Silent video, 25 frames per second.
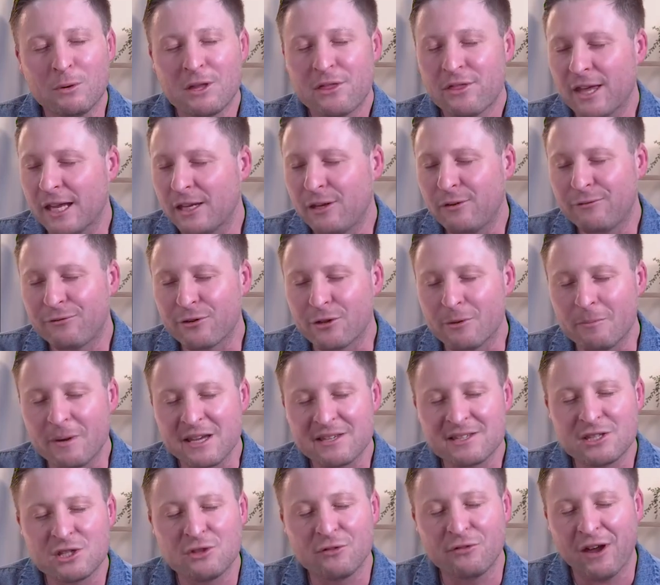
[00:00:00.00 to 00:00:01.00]
we thank you for the
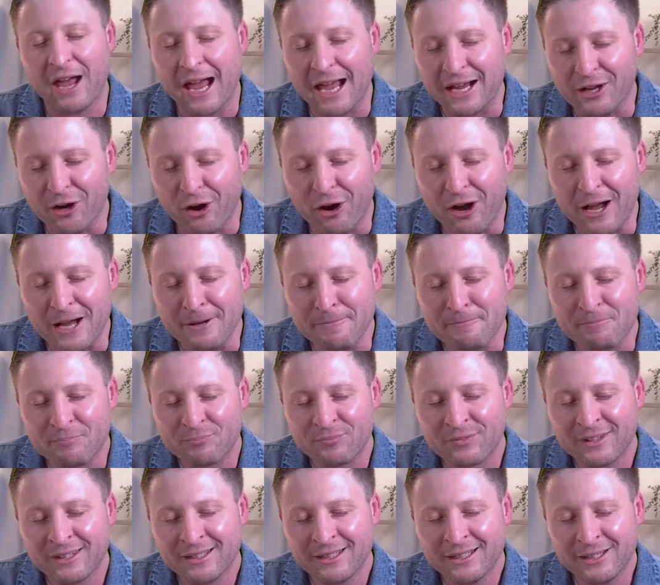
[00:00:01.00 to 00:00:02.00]
message of Haggai.
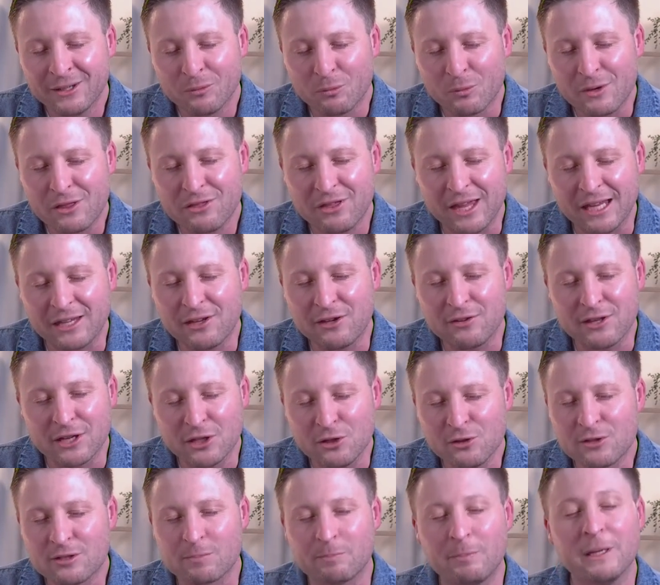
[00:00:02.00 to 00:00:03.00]
We thank you that
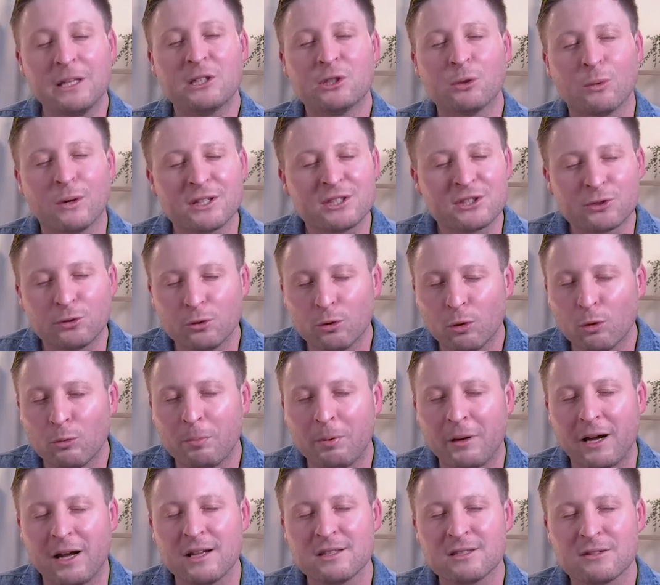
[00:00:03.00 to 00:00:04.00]
you speak to us through all
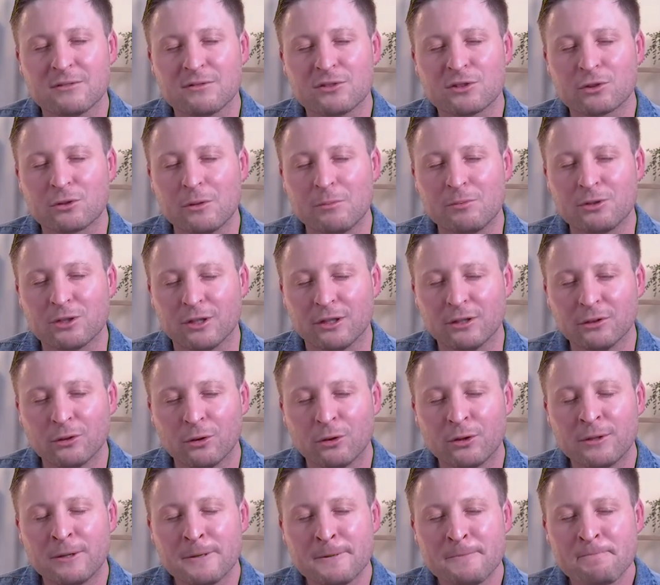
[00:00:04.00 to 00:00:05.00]
parts of Scripture. And
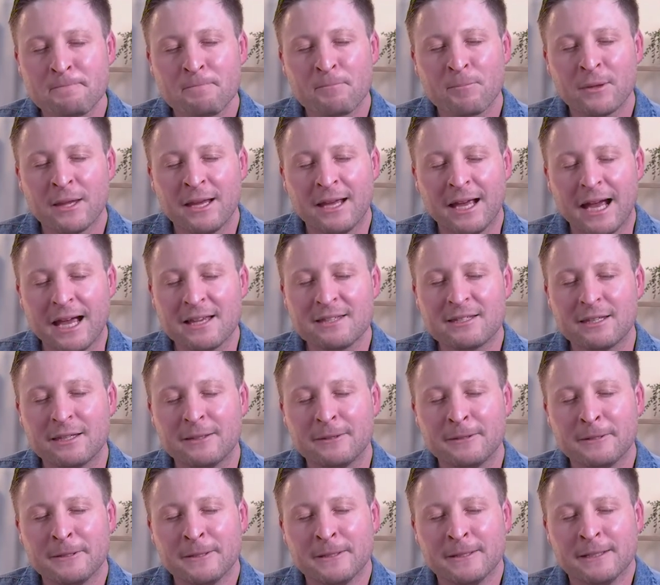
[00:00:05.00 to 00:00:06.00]
Lord, as,
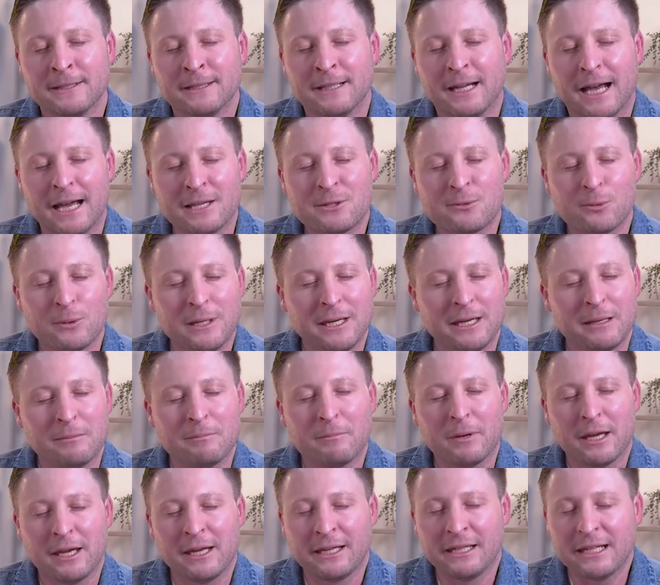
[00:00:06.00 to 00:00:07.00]
it, as we
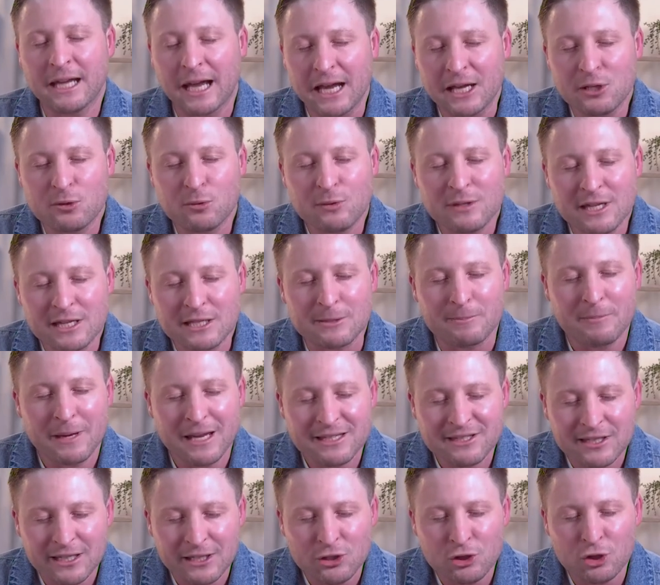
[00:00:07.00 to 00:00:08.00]
engage with this
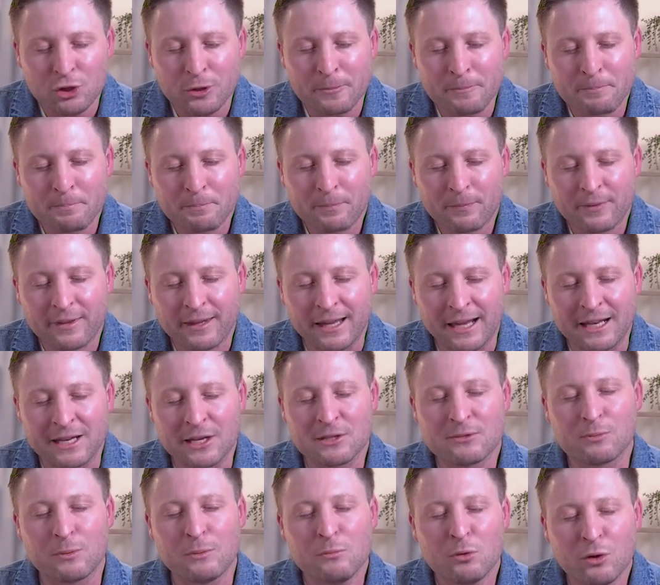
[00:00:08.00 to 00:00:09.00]
message, and
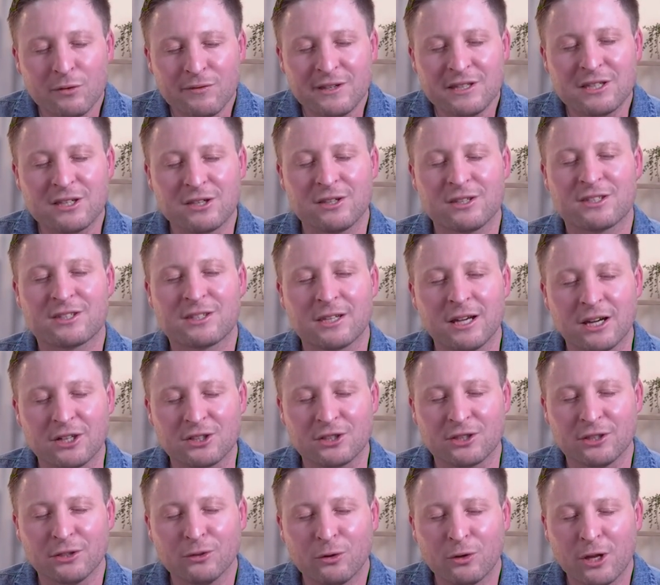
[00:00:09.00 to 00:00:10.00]
as we move into
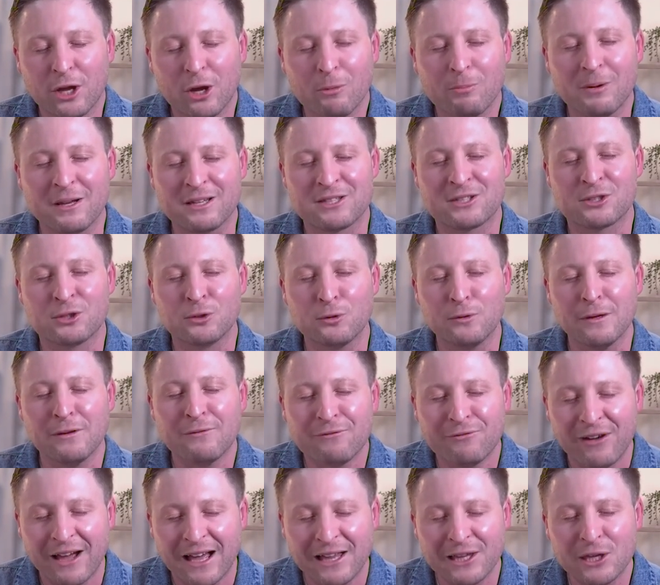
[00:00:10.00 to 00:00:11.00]
discussion, Lord, help us to
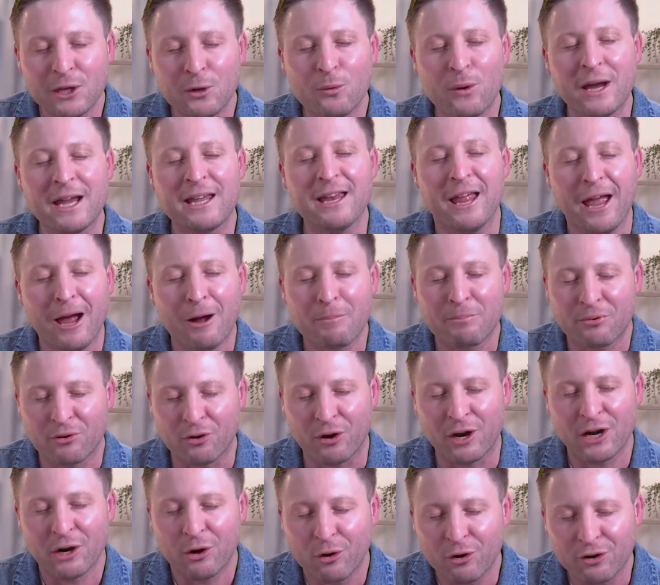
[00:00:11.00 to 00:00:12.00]
evaluate our
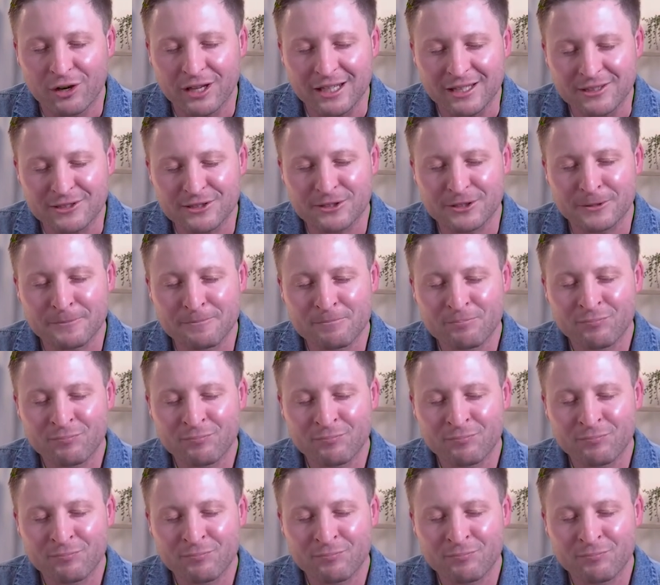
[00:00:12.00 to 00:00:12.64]
priorities